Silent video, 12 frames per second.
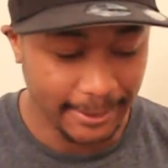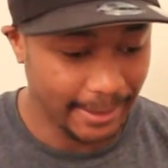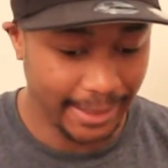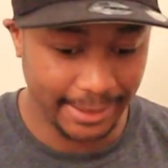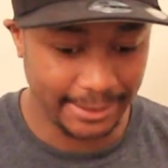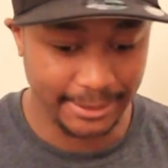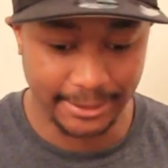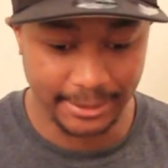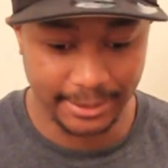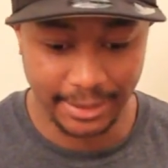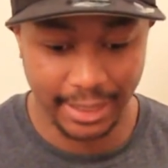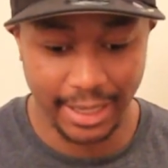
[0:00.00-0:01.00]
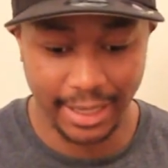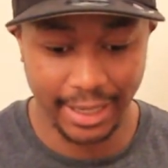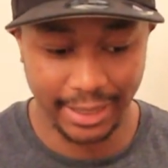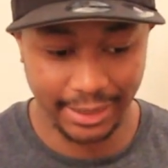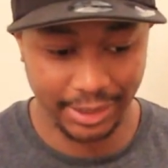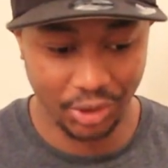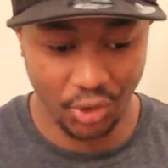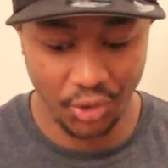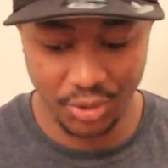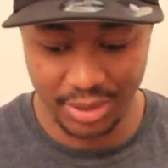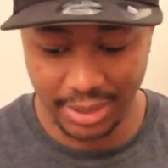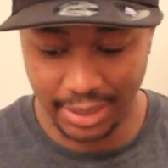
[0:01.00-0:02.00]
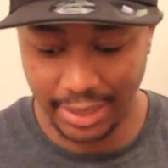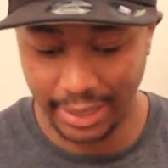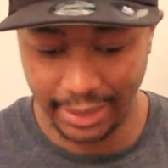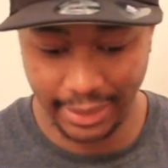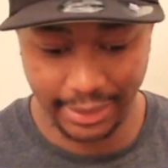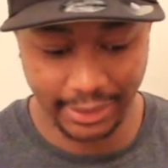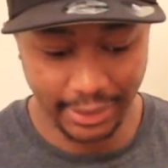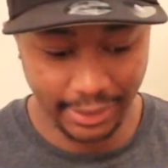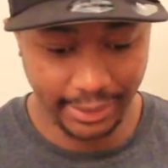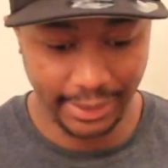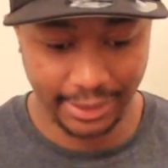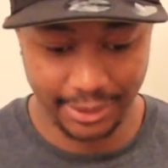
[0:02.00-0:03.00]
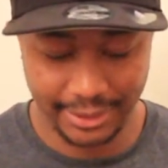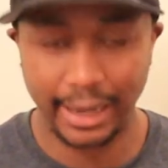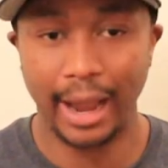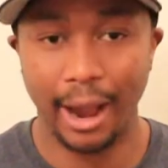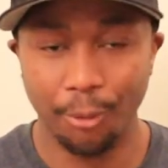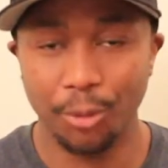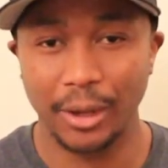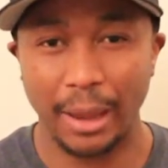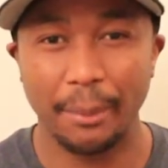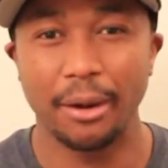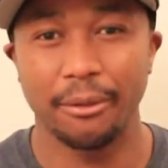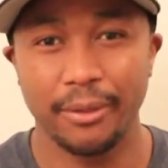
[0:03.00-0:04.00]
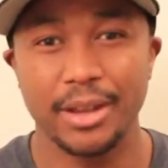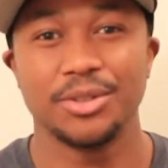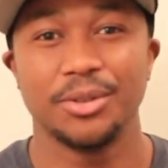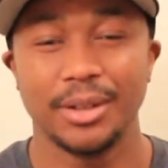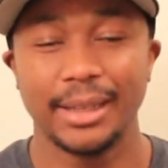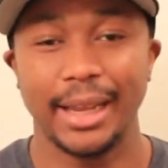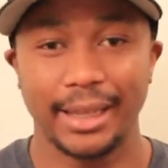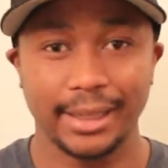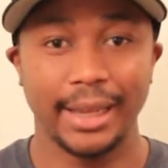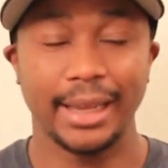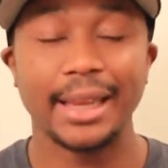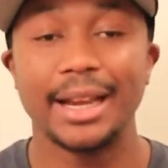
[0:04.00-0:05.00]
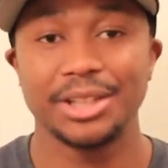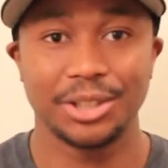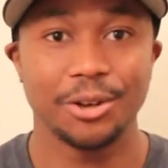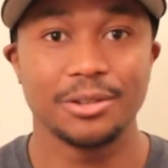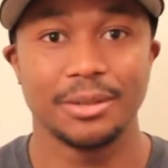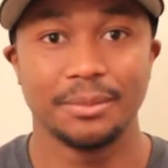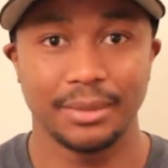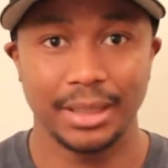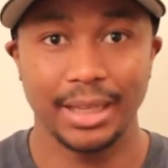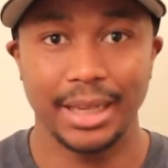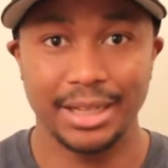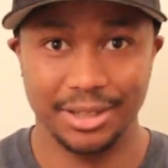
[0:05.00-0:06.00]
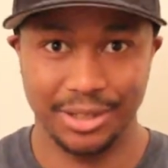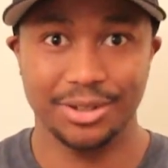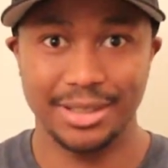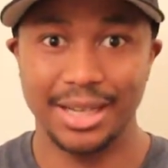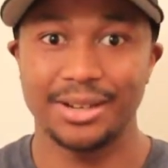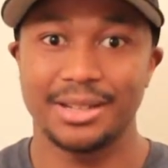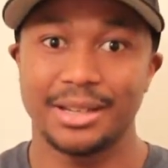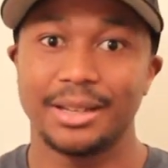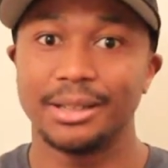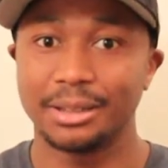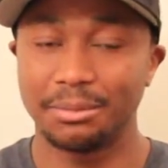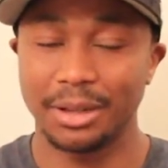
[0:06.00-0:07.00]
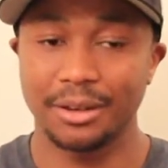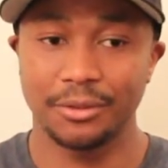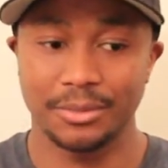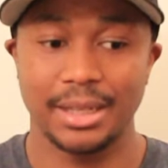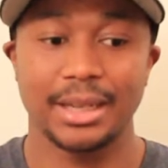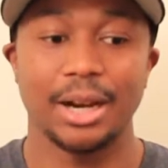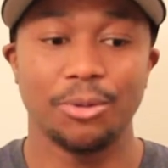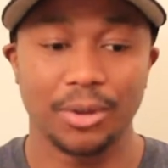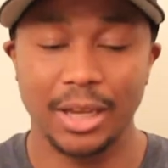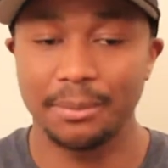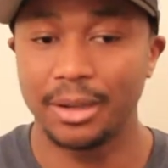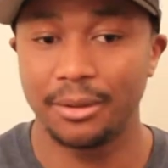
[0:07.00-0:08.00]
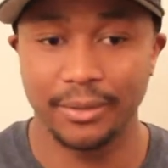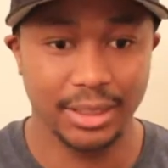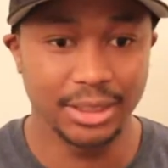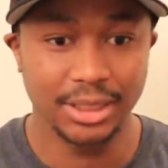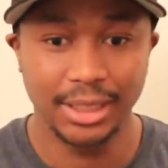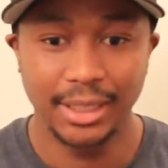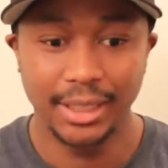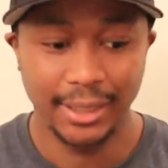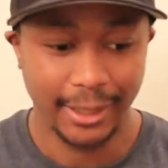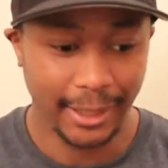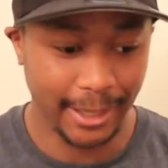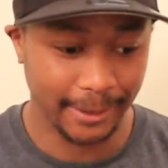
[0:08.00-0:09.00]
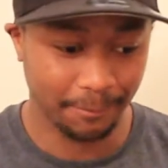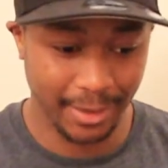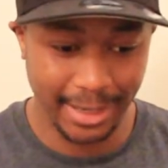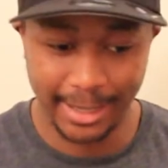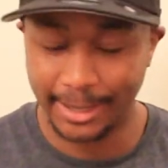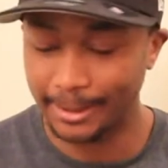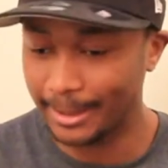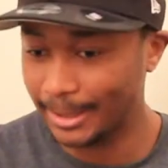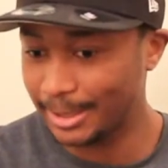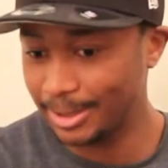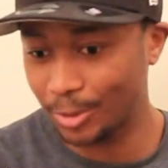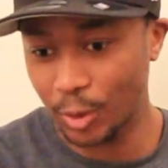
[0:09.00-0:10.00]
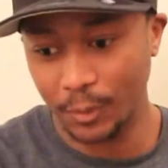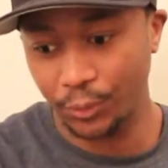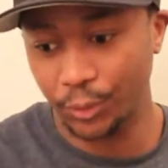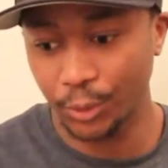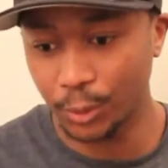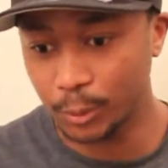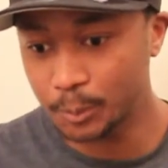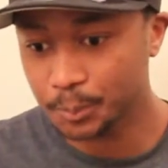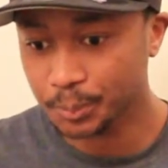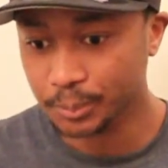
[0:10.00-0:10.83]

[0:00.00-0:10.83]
and yeah, and you see that like he's like, I will get my revenge. Like he actually tells Thanos at the beginning of the film, like, I will get my revenge, and yeah, they're actually coming through,